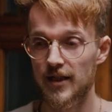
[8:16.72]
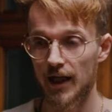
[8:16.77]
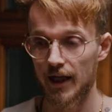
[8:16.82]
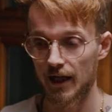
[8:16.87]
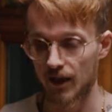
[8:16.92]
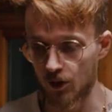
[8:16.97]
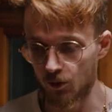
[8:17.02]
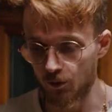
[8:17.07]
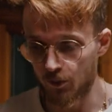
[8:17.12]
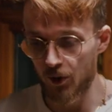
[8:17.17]

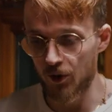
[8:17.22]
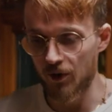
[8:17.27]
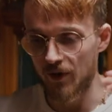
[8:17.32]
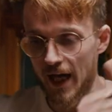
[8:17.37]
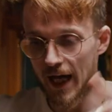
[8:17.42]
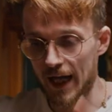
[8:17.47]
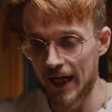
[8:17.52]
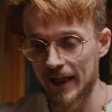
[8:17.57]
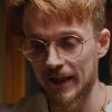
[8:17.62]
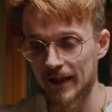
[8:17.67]
people that the
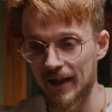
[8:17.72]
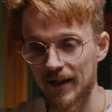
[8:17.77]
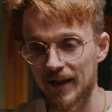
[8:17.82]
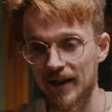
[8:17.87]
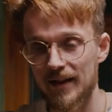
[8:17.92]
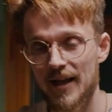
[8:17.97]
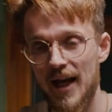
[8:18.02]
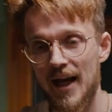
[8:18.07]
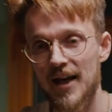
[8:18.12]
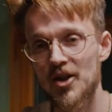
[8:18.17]
sweat lodge
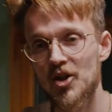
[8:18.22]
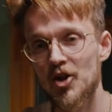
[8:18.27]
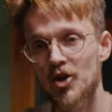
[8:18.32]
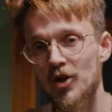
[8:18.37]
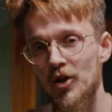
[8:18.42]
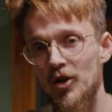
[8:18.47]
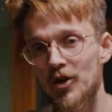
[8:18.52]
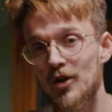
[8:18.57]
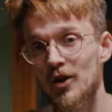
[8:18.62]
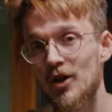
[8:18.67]
attracts.
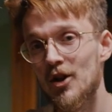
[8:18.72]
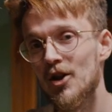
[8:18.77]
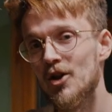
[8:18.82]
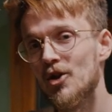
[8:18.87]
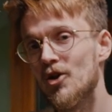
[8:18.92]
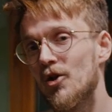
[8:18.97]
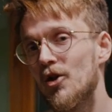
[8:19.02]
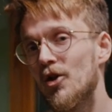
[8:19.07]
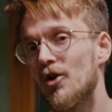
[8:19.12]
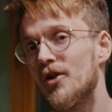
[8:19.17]
Like, I want to
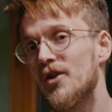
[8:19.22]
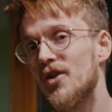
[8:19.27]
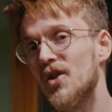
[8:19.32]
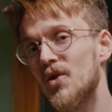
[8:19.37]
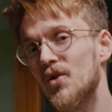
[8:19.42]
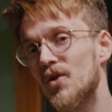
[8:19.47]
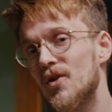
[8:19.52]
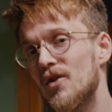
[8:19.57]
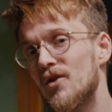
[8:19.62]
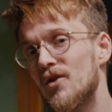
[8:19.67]
surround myself with these